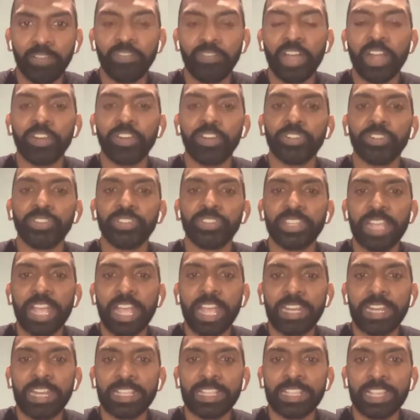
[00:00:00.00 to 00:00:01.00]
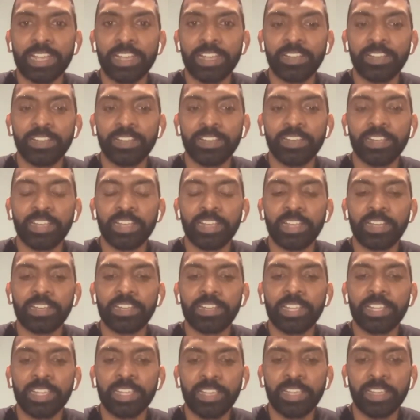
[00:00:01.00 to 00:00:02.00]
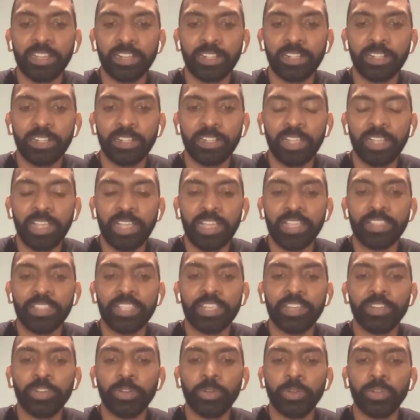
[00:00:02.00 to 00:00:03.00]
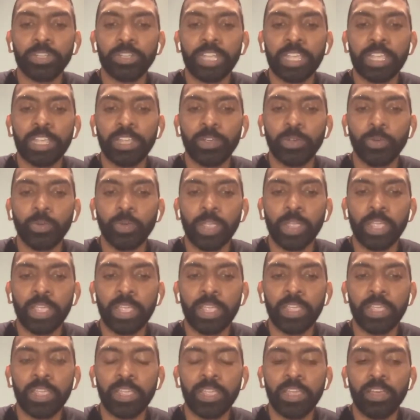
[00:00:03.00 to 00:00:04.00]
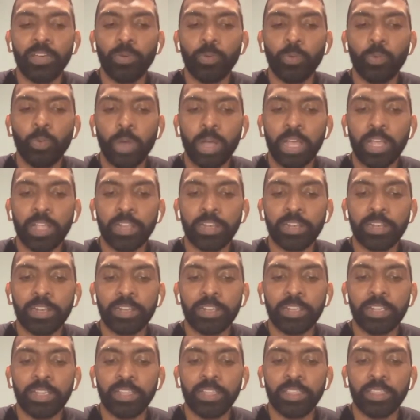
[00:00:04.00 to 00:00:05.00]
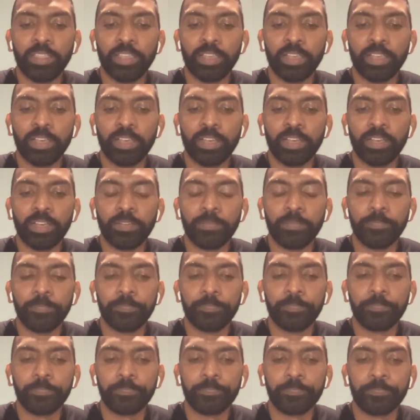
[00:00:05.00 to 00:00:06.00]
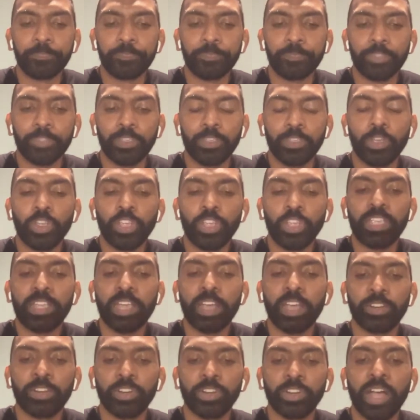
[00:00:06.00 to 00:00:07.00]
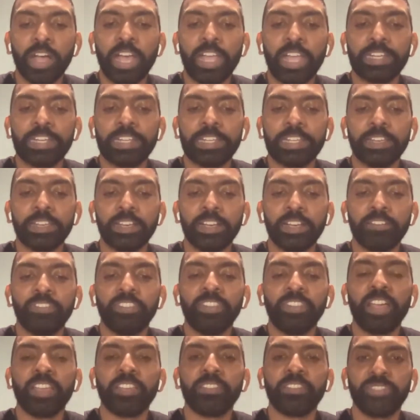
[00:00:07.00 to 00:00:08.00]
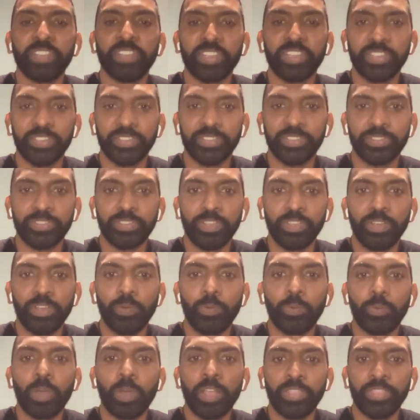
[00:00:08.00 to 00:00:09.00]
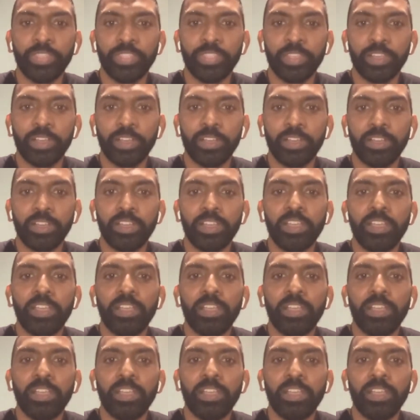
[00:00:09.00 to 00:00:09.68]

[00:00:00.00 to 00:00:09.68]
of understanding that until they don't take away what the cookie cutter idea of life is, what the